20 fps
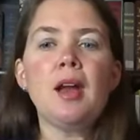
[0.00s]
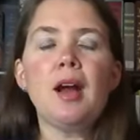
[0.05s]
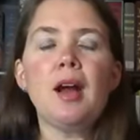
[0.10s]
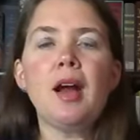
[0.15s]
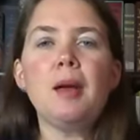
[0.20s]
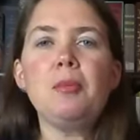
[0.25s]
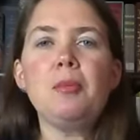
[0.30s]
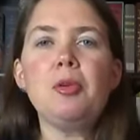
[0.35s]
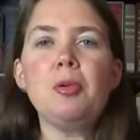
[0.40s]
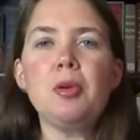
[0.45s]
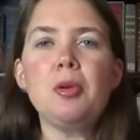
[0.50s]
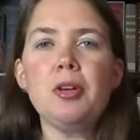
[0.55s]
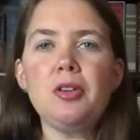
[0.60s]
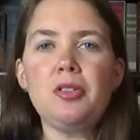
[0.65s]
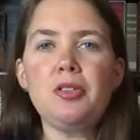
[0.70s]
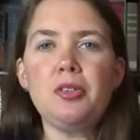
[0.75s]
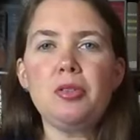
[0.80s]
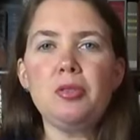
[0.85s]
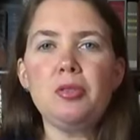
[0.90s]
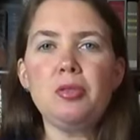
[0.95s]
I'm going
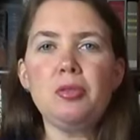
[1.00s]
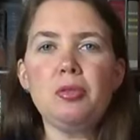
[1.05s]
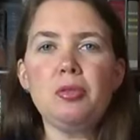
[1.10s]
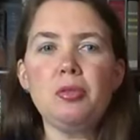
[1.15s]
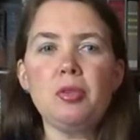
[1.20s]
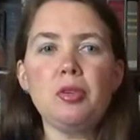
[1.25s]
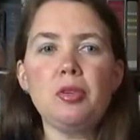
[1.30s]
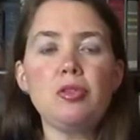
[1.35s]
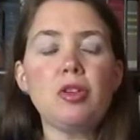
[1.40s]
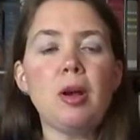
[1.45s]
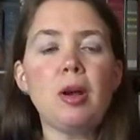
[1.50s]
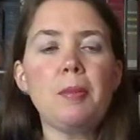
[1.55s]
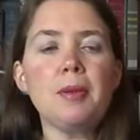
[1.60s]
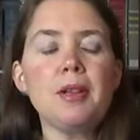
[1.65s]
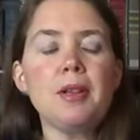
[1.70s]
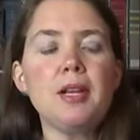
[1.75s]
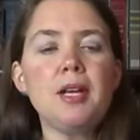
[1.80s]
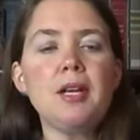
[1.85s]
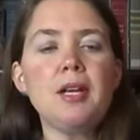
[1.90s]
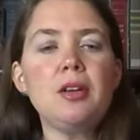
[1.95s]
to drop a
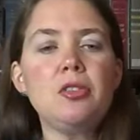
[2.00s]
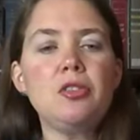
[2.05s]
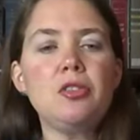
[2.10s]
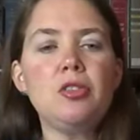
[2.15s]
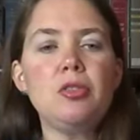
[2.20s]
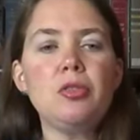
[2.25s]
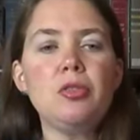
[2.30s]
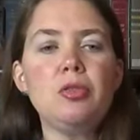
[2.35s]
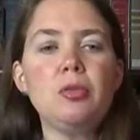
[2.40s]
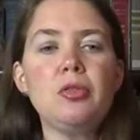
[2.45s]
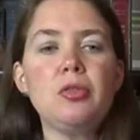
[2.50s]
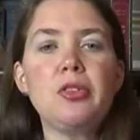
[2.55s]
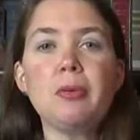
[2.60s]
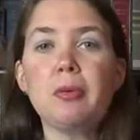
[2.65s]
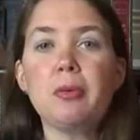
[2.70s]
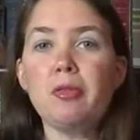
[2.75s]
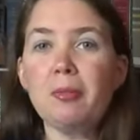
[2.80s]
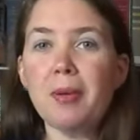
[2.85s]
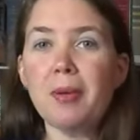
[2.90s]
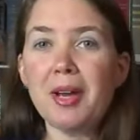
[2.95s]
link to
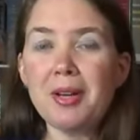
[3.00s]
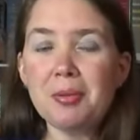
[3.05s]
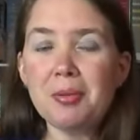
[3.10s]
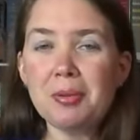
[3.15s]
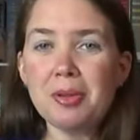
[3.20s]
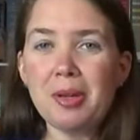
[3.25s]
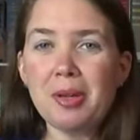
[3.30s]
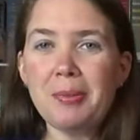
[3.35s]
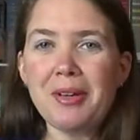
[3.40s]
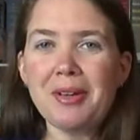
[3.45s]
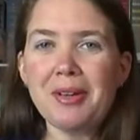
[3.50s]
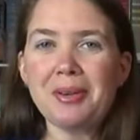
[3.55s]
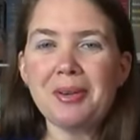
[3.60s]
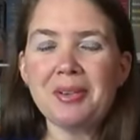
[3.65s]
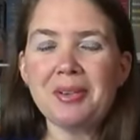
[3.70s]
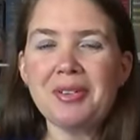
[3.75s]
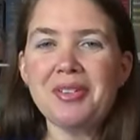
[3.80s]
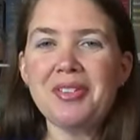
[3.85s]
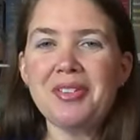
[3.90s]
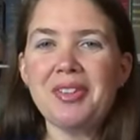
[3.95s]
some of my deployment
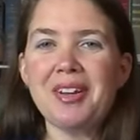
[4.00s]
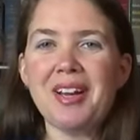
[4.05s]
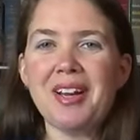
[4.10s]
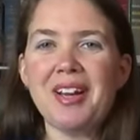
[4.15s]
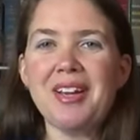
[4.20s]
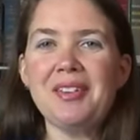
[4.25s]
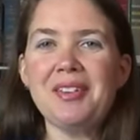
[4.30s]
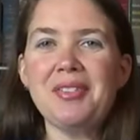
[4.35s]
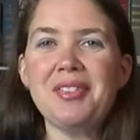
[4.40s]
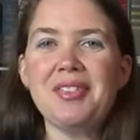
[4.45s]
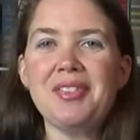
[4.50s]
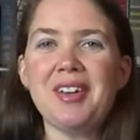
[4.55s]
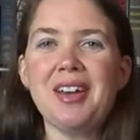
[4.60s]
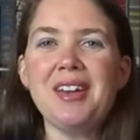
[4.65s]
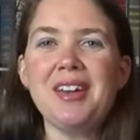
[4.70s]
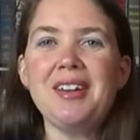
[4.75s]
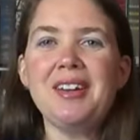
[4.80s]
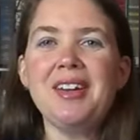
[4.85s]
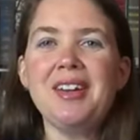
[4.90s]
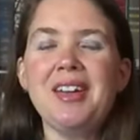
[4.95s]
goals that I have
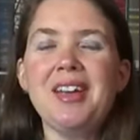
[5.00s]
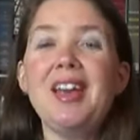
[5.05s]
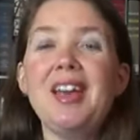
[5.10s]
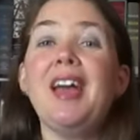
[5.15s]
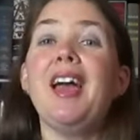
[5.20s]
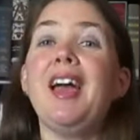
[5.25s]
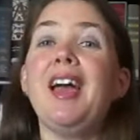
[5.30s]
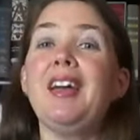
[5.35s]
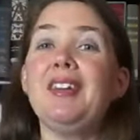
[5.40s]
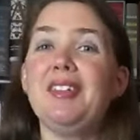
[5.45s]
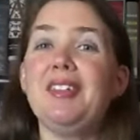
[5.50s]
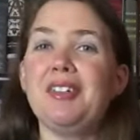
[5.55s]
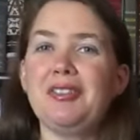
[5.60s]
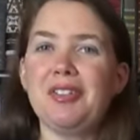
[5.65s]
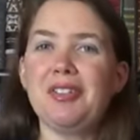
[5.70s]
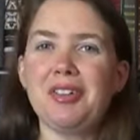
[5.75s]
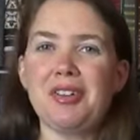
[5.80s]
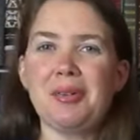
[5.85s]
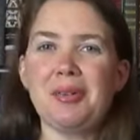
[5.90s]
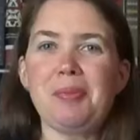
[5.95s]
set at
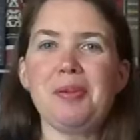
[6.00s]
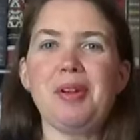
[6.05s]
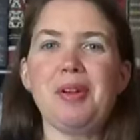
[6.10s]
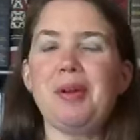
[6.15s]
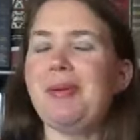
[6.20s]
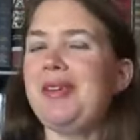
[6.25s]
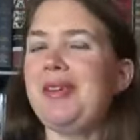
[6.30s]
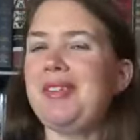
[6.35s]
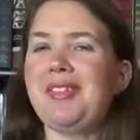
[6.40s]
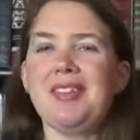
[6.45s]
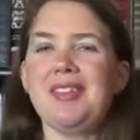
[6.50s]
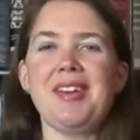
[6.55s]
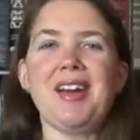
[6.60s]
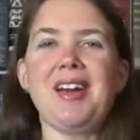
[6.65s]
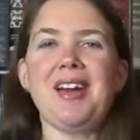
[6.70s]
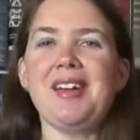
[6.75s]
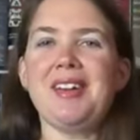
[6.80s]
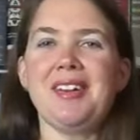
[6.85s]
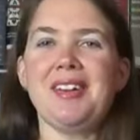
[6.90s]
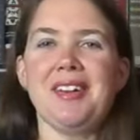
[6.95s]
different deployments.
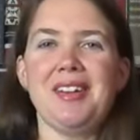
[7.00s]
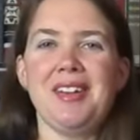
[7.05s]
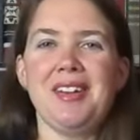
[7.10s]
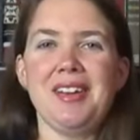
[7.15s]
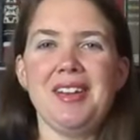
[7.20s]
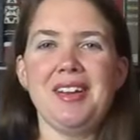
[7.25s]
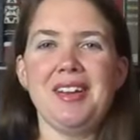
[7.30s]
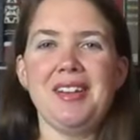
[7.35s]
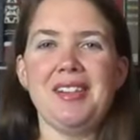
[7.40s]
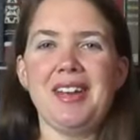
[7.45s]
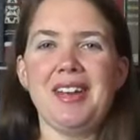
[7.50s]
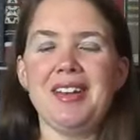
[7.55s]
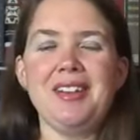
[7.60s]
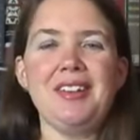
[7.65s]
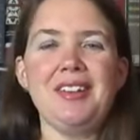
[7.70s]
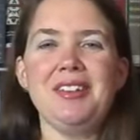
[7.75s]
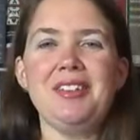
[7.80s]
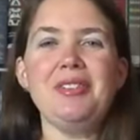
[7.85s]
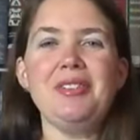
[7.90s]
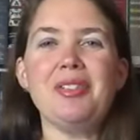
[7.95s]
I
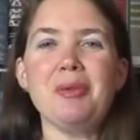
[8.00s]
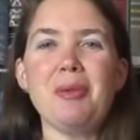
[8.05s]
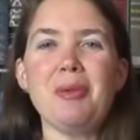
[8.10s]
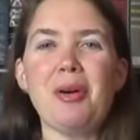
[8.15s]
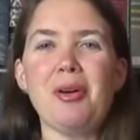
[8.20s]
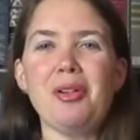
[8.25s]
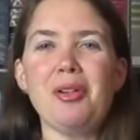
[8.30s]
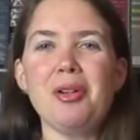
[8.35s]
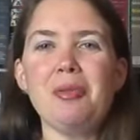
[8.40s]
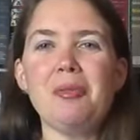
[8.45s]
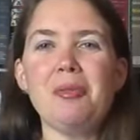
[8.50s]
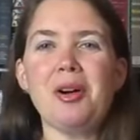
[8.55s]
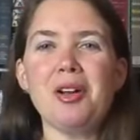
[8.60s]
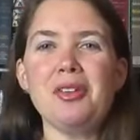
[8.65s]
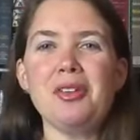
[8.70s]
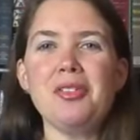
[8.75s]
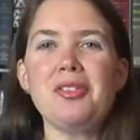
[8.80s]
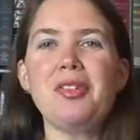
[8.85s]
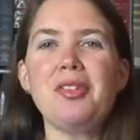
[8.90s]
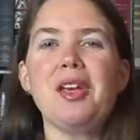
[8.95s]
didn't do them all at
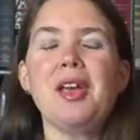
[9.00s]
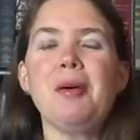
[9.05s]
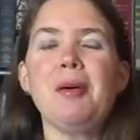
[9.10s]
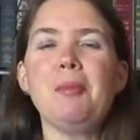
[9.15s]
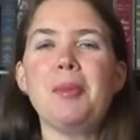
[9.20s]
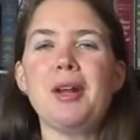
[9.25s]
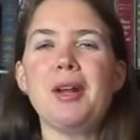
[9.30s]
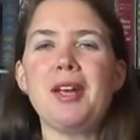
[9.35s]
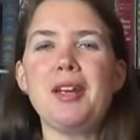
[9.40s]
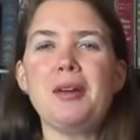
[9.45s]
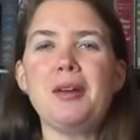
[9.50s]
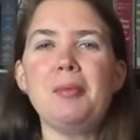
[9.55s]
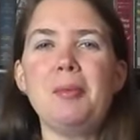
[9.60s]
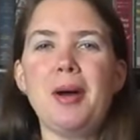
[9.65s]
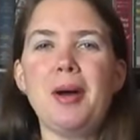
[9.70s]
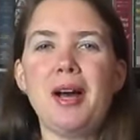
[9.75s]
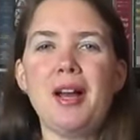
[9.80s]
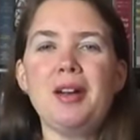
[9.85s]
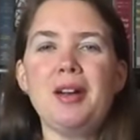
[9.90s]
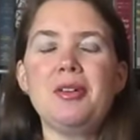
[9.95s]
once, but I
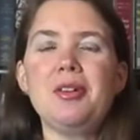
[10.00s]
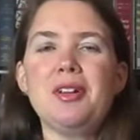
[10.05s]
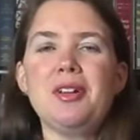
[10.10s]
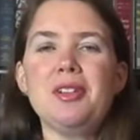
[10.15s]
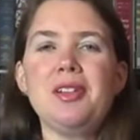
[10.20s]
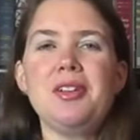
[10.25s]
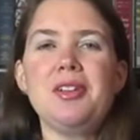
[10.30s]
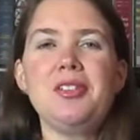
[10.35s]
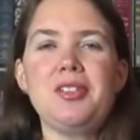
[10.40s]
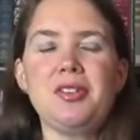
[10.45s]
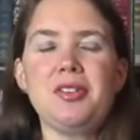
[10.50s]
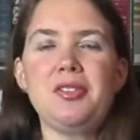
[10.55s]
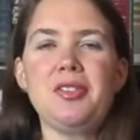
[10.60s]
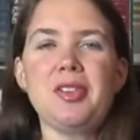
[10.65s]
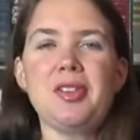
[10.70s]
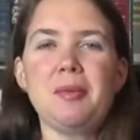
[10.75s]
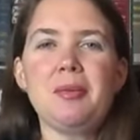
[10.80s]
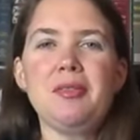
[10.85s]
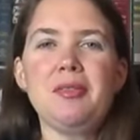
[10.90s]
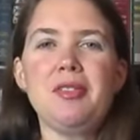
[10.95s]
compiled a list of
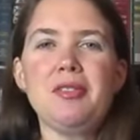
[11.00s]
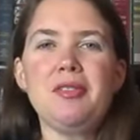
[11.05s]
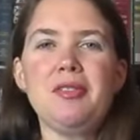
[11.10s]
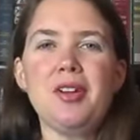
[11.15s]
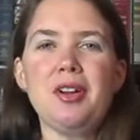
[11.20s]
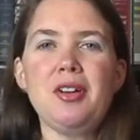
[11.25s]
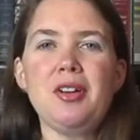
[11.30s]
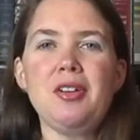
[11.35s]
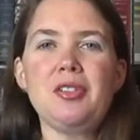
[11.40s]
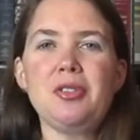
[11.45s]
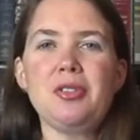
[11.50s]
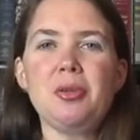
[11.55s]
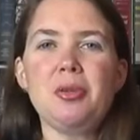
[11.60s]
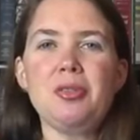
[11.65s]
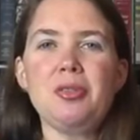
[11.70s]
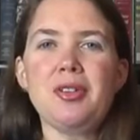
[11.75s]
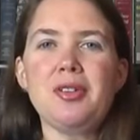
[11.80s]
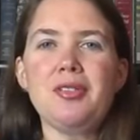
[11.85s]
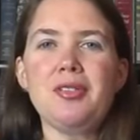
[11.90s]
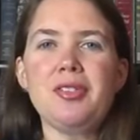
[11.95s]
some of the various
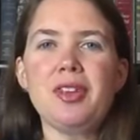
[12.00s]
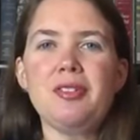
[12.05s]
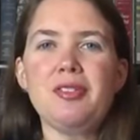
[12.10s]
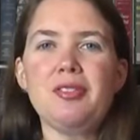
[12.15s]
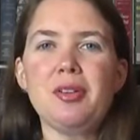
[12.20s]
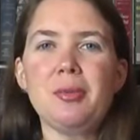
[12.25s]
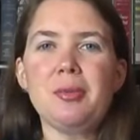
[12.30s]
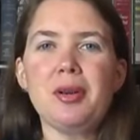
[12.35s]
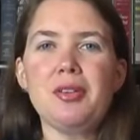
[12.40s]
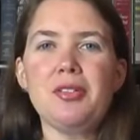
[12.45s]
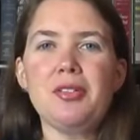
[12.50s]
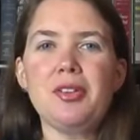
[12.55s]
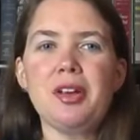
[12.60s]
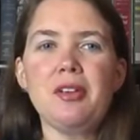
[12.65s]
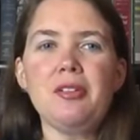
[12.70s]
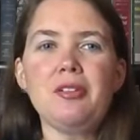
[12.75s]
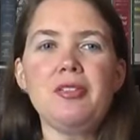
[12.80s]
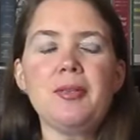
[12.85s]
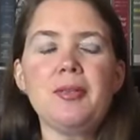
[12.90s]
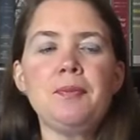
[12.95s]
goals I've set for
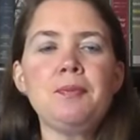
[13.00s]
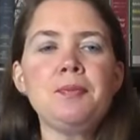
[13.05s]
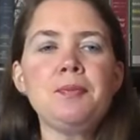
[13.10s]
myself.